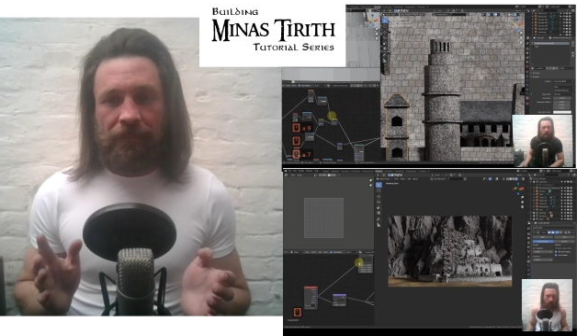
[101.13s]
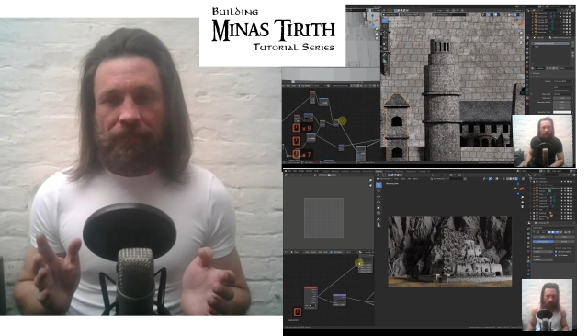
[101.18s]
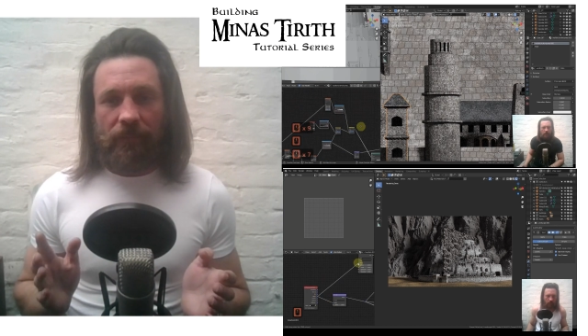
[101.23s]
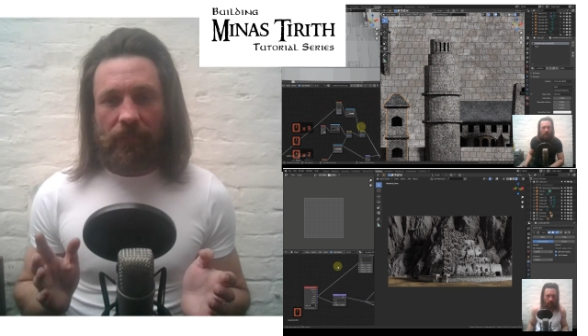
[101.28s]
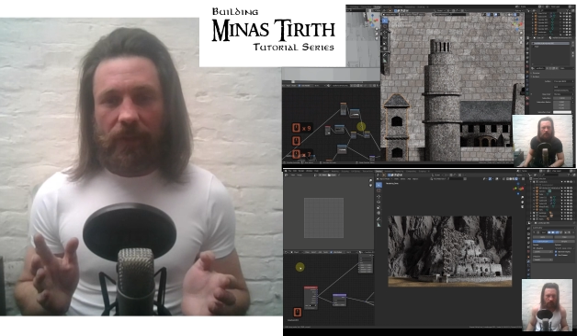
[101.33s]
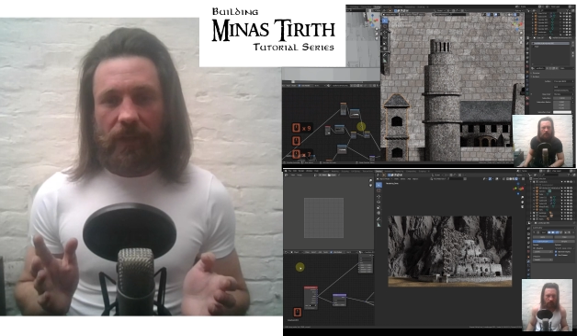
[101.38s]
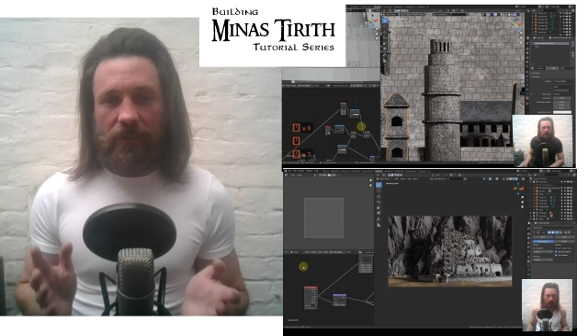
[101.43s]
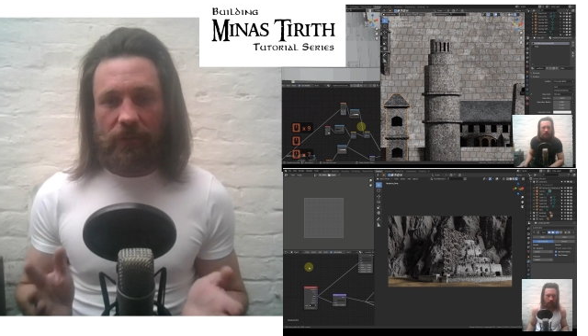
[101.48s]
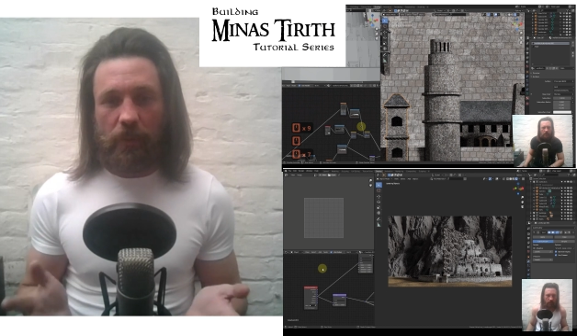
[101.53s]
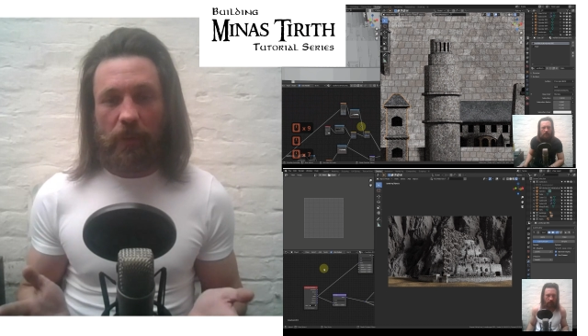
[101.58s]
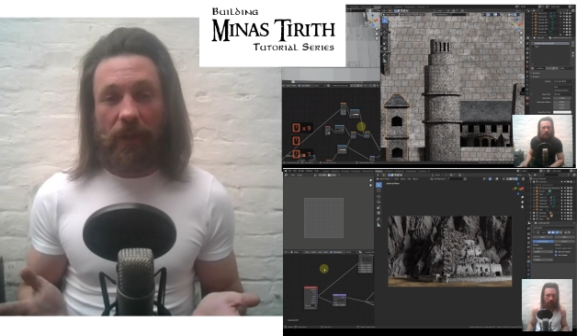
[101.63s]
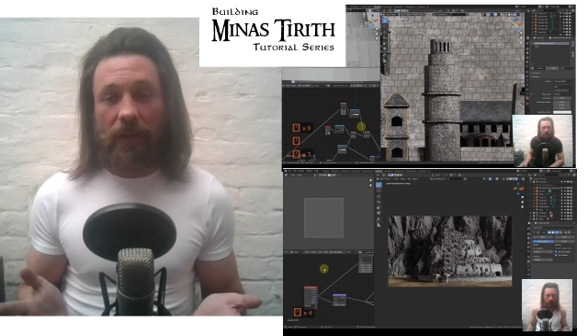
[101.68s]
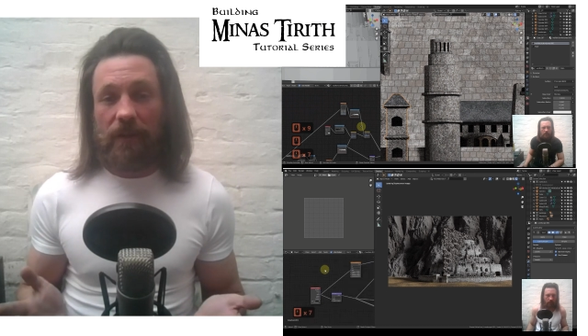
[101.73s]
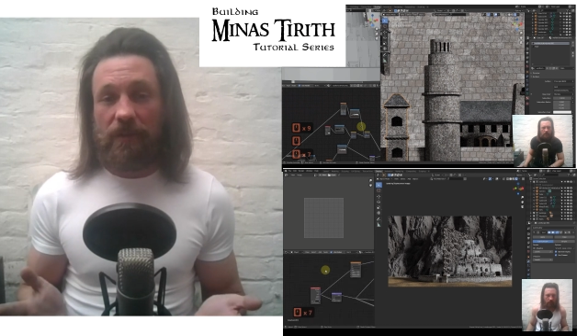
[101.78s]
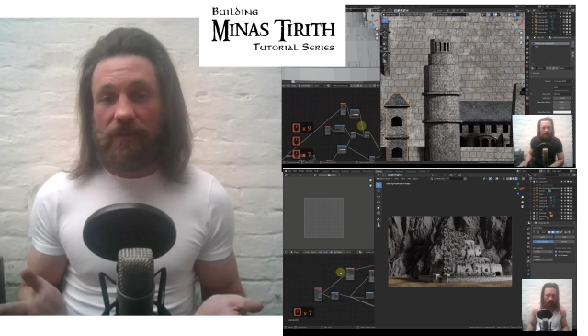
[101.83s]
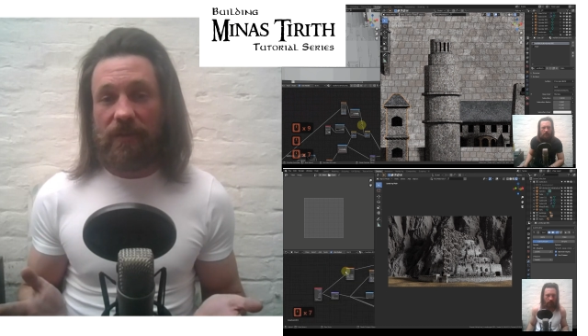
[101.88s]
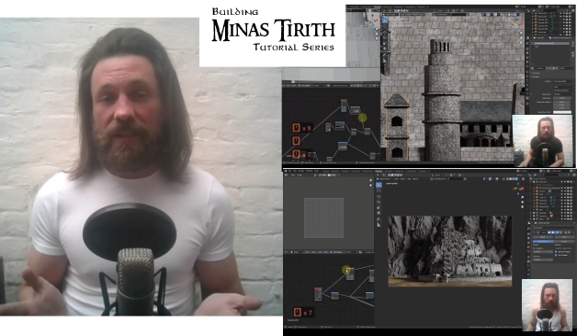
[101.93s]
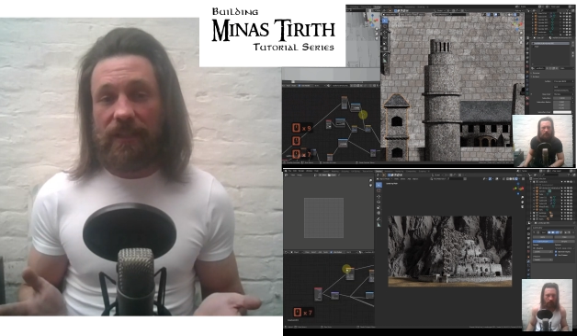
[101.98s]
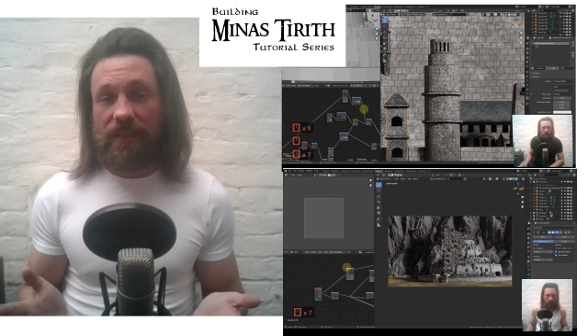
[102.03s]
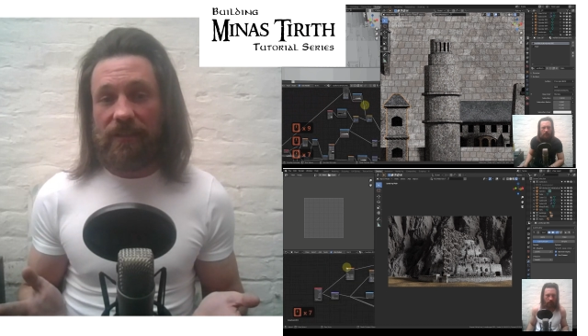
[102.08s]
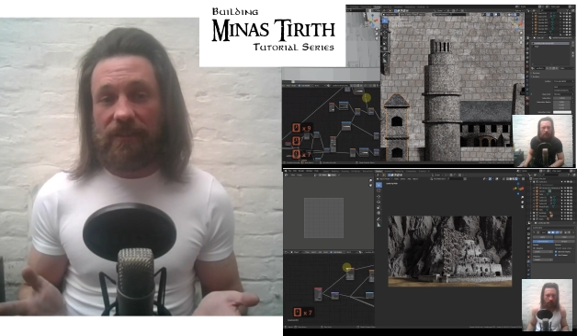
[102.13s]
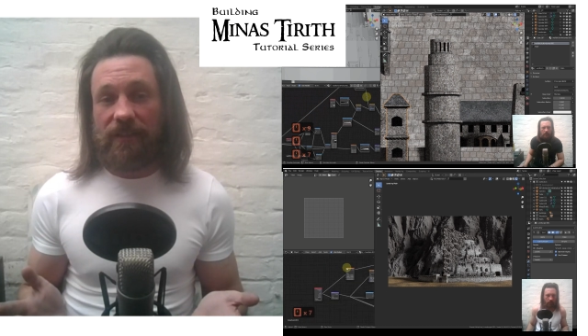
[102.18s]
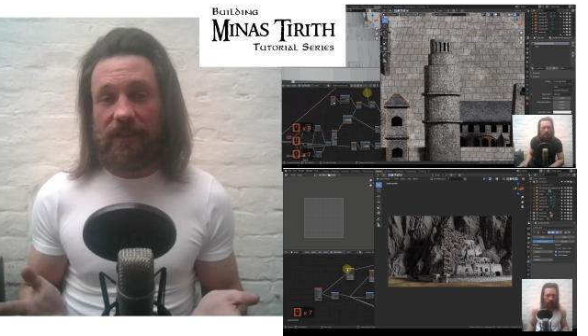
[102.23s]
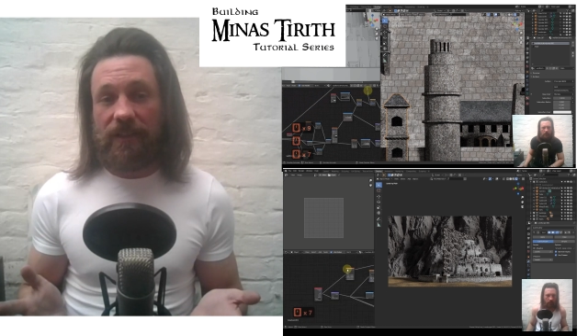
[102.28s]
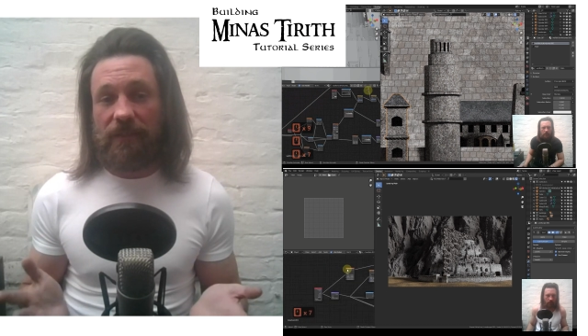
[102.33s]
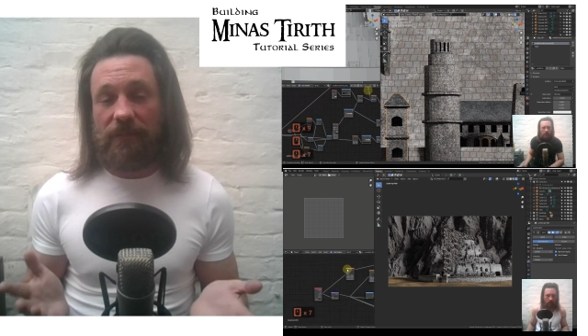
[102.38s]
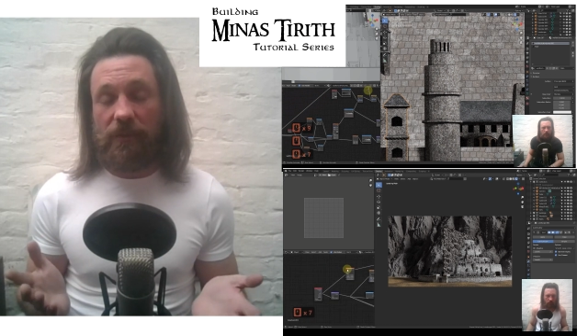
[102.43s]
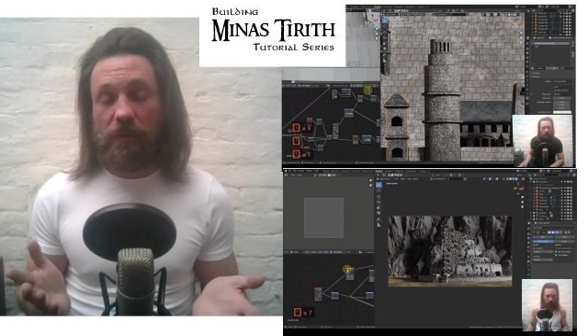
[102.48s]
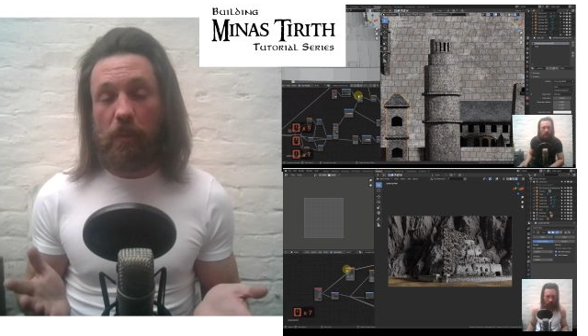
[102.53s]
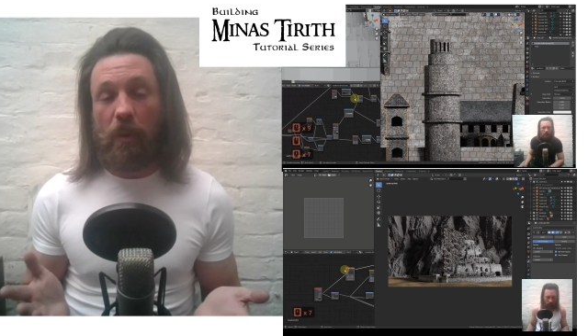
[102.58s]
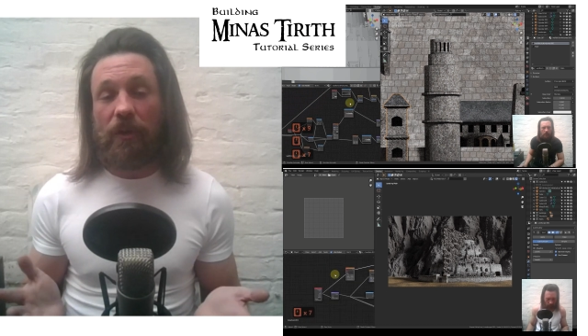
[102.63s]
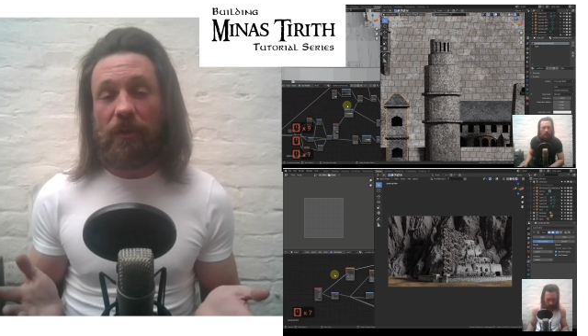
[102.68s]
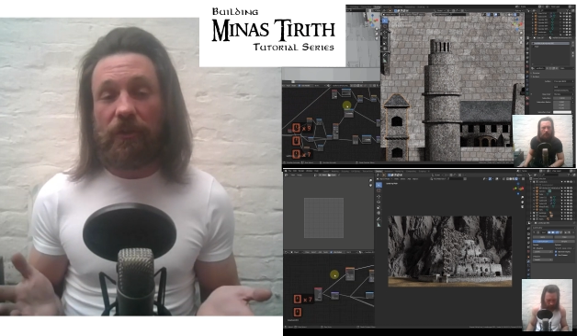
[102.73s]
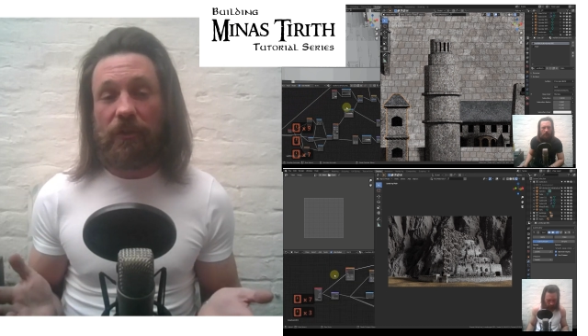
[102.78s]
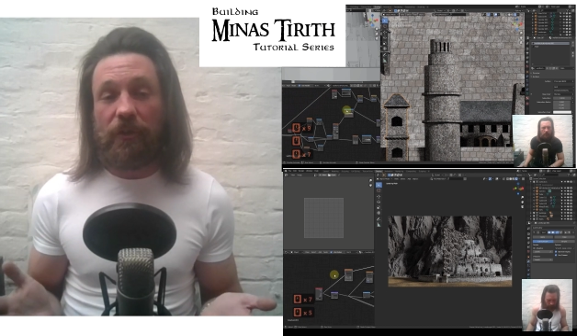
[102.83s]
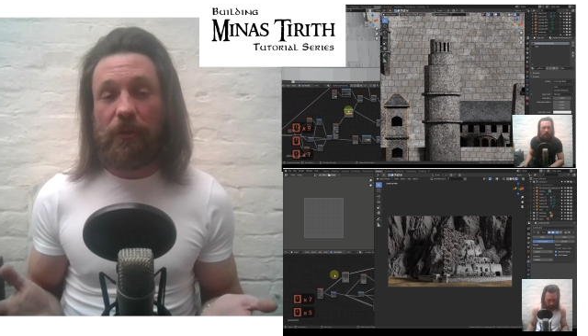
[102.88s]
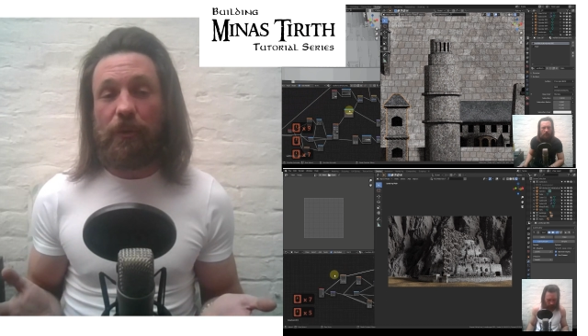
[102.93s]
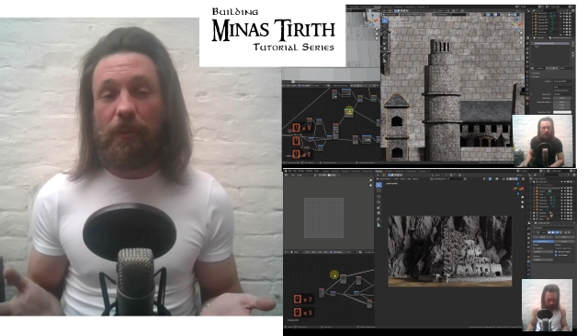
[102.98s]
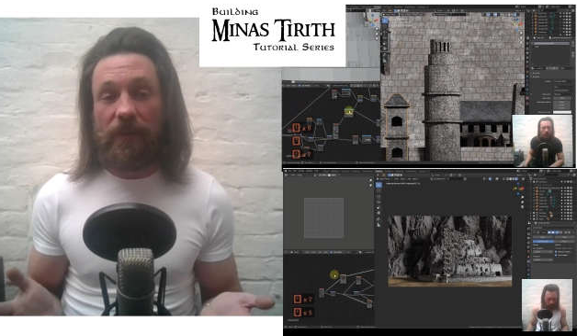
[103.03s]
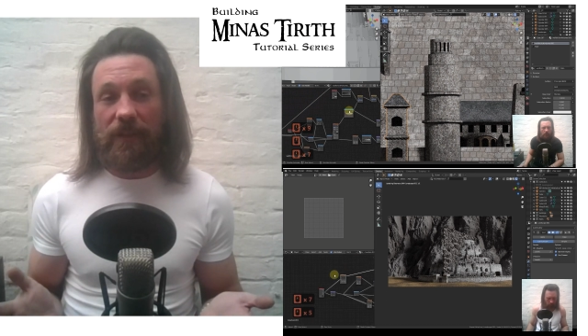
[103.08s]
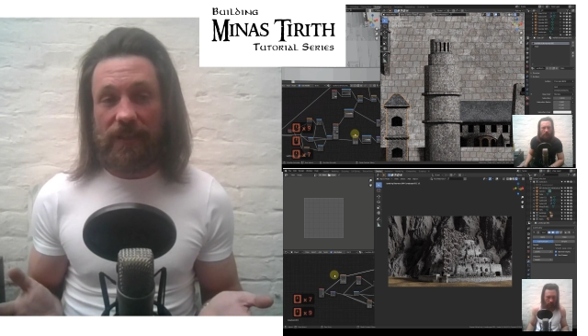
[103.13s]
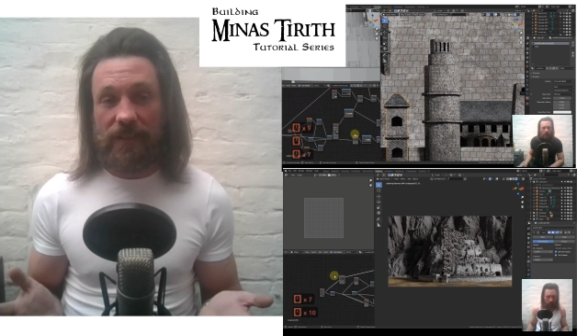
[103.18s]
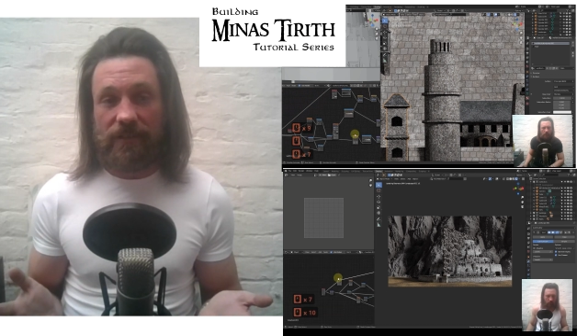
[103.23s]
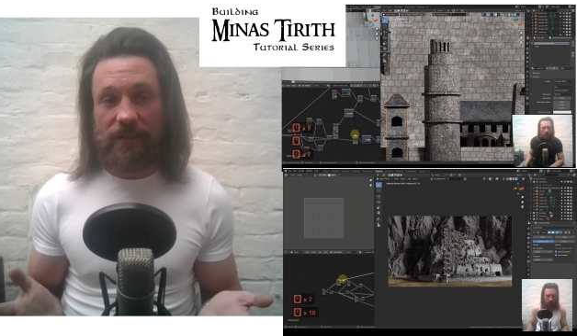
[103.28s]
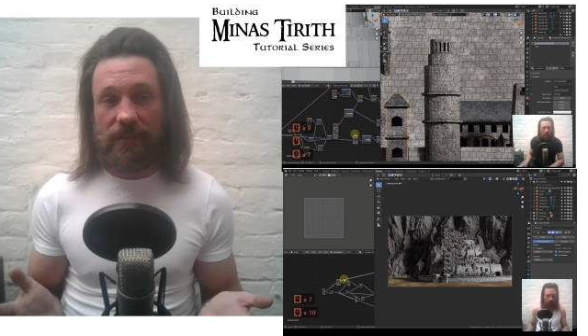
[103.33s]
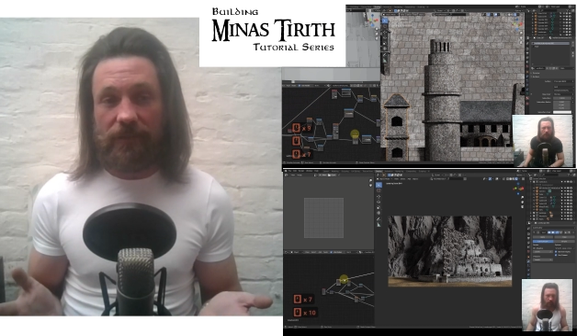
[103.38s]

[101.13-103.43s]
It's one of those things, like if you want to do this,